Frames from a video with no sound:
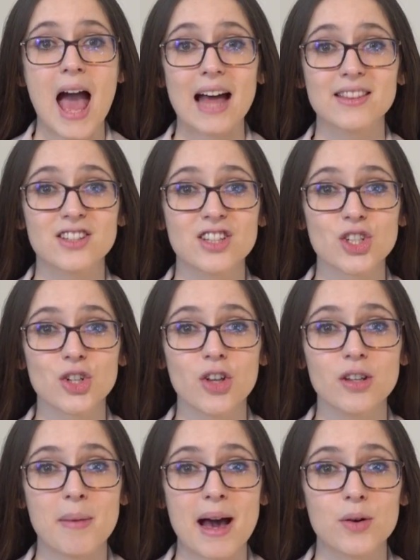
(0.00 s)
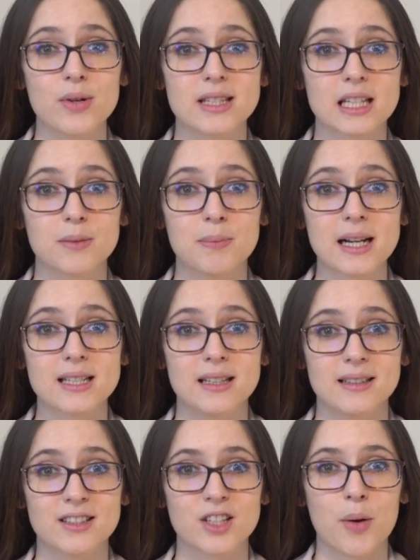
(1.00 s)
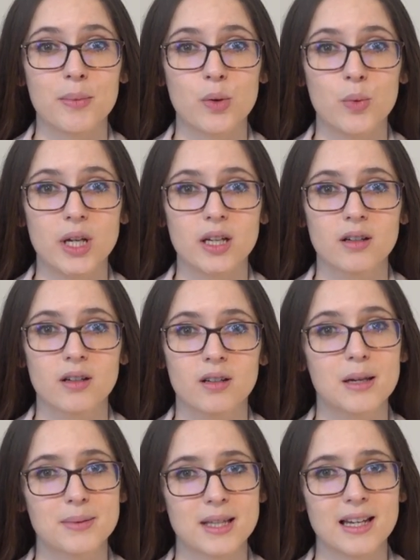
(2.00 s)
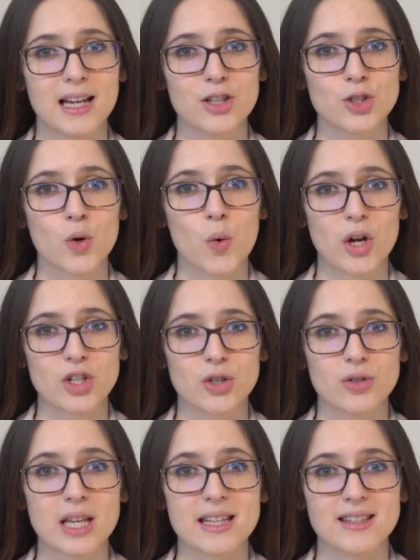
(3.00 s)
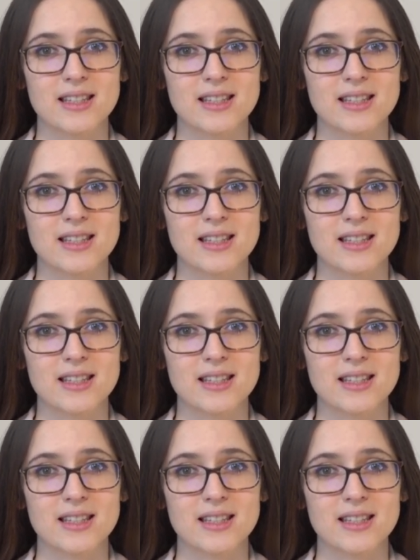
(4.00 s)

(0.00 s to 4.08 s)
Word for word: A decision on the matter is expected this coming week. Keep sending us your questions at